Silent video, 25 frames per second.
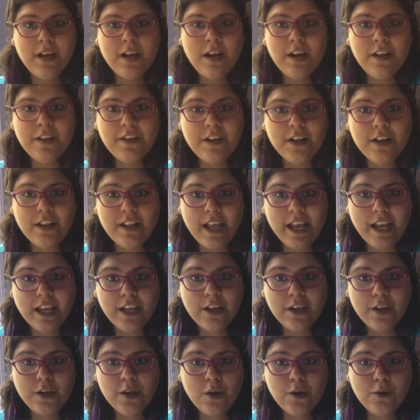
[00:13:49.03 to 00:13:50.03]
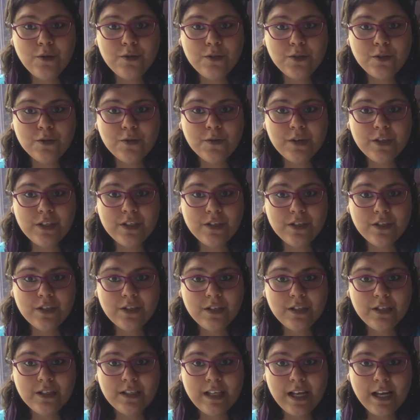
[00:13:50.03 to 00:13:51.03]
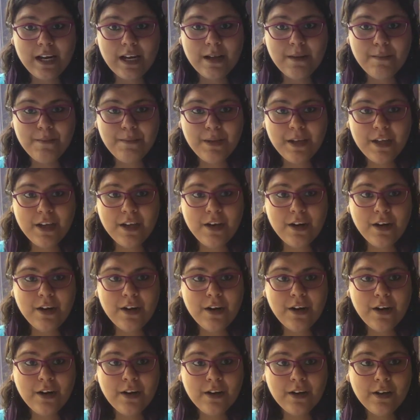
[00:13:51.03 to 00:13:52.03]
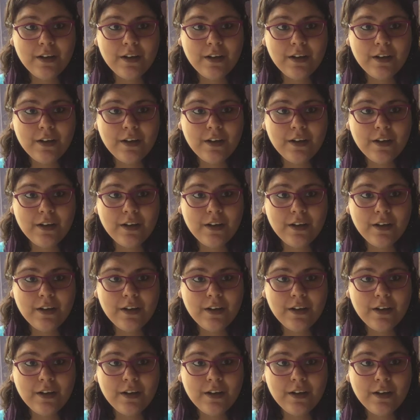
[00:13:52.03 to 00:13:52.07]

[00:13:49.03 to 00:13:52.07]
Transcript: They're like ghost crystals that appear